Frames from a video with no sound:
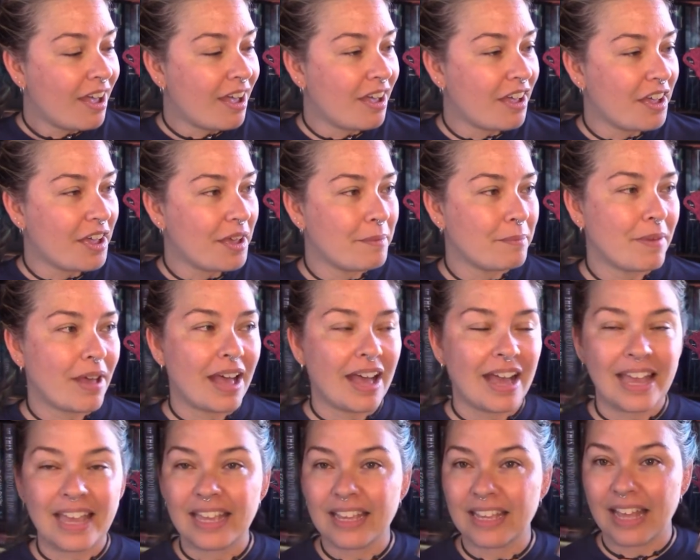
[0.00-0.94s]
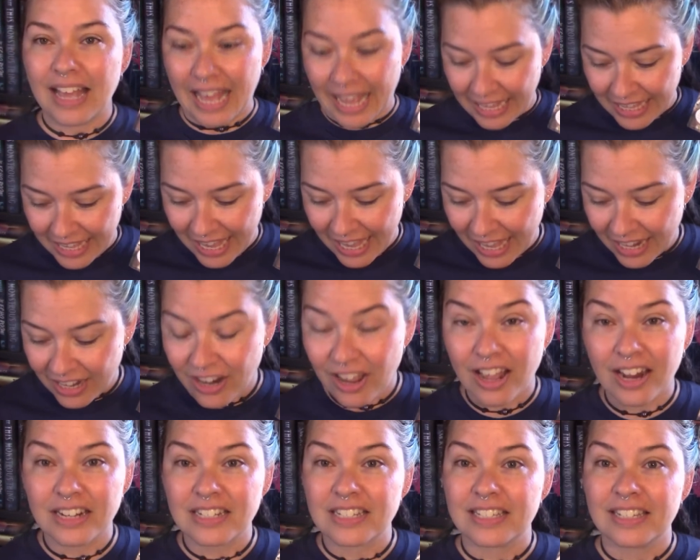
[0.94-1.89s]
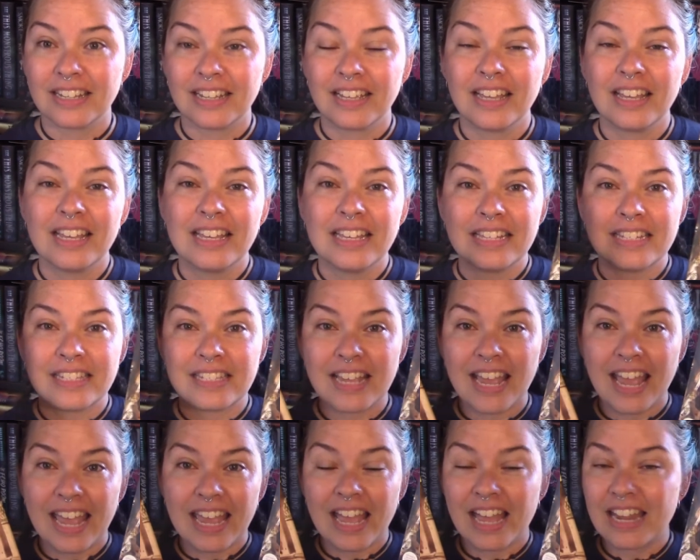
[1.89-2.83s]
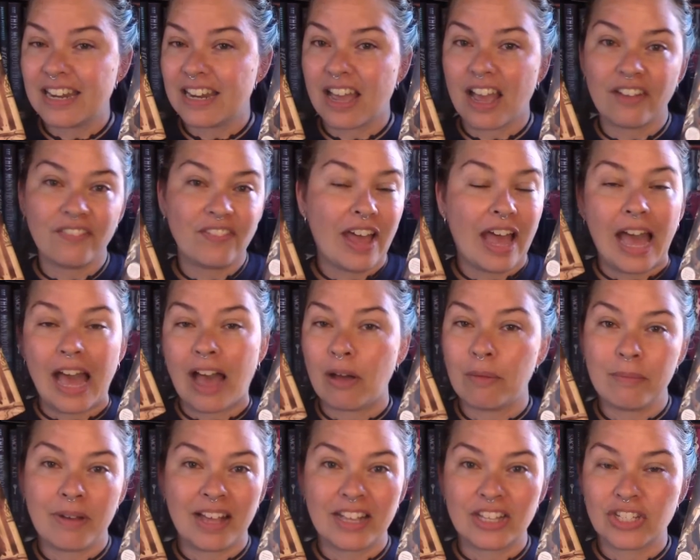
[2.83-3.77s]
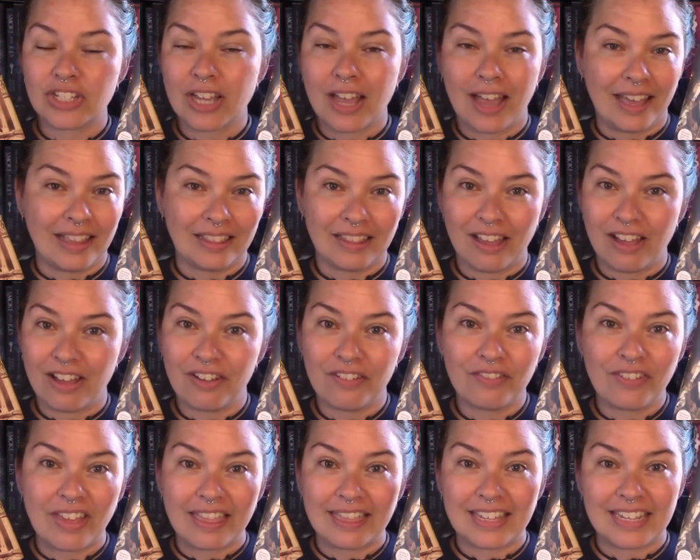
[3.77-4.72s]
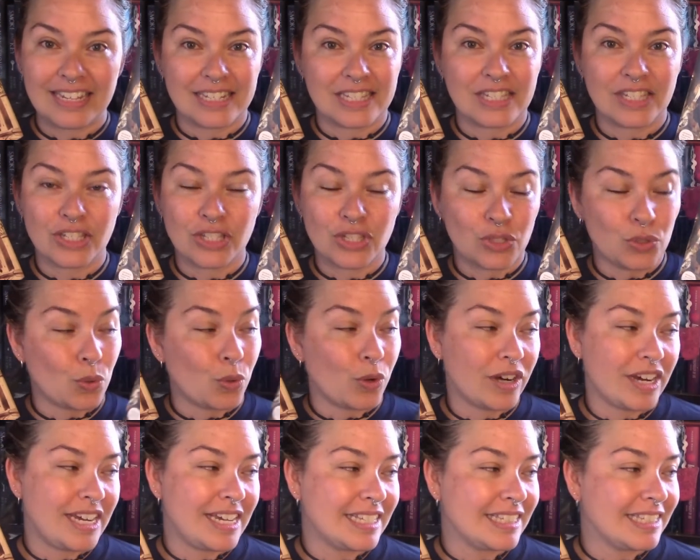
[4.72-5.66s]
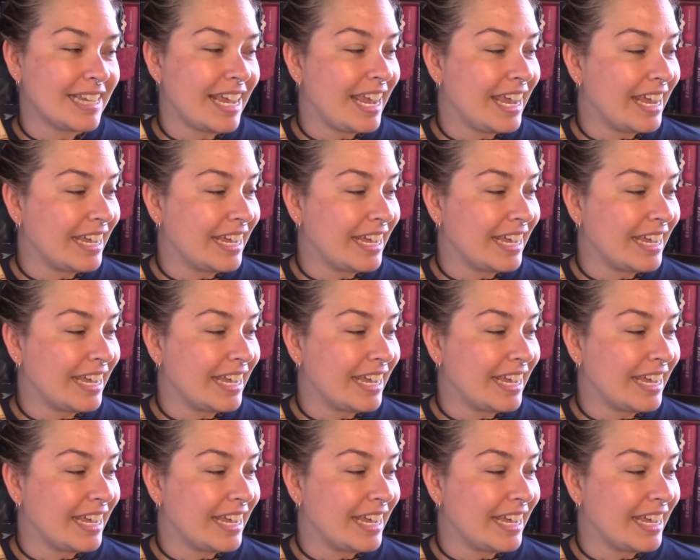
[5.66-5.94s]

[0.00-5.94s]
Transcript: Um, I, I cannot say enough how much I love these stories,